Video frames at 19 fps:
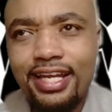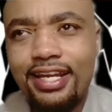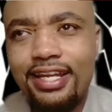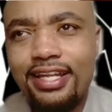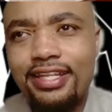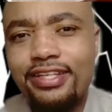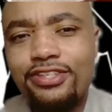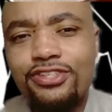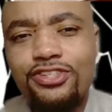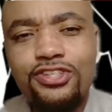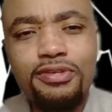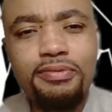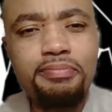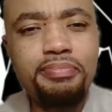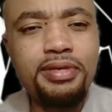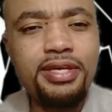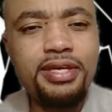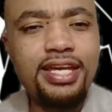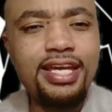There should
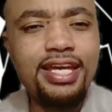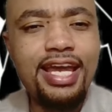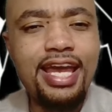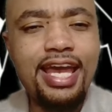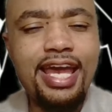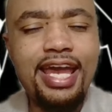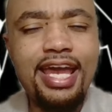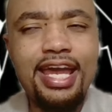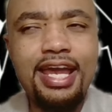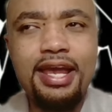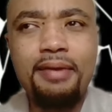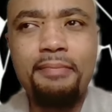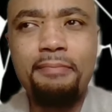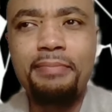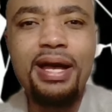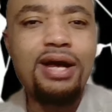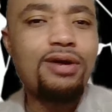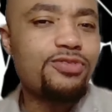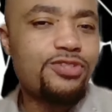be a
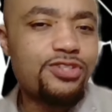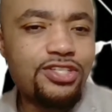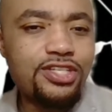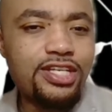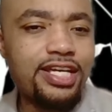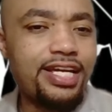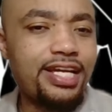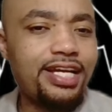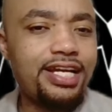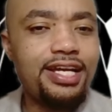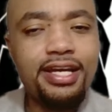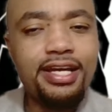bouncing